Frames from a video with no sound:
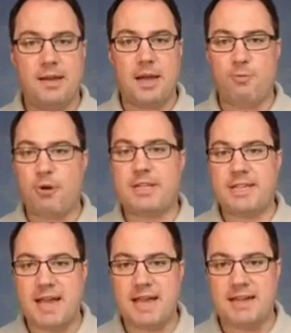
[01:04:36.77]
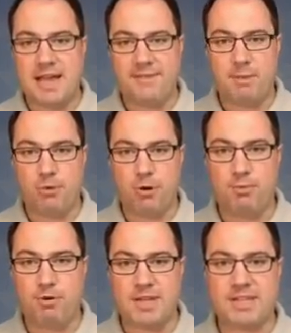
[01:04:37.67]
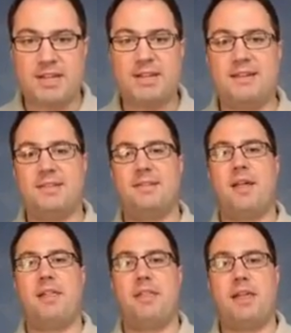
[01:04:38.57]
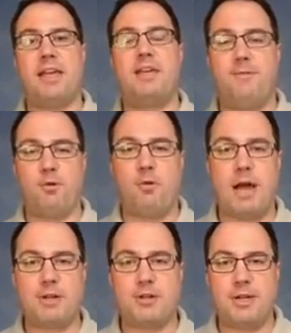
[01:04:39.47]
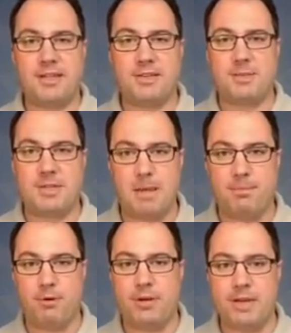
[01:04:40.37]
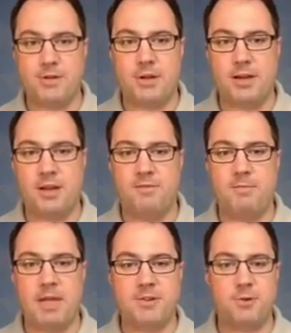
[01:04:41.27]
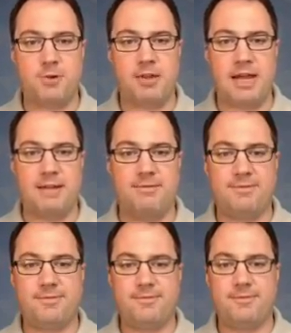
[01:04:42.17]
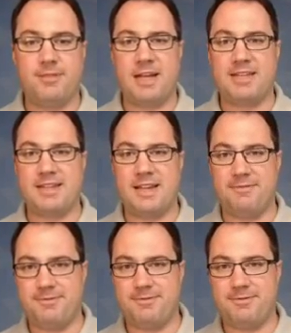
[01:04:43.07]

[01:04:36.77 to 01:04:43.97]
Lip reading: I'm Rick Todd, NAFI Board President. Thank you for watching the September edition of Mentor Live. Fly safe.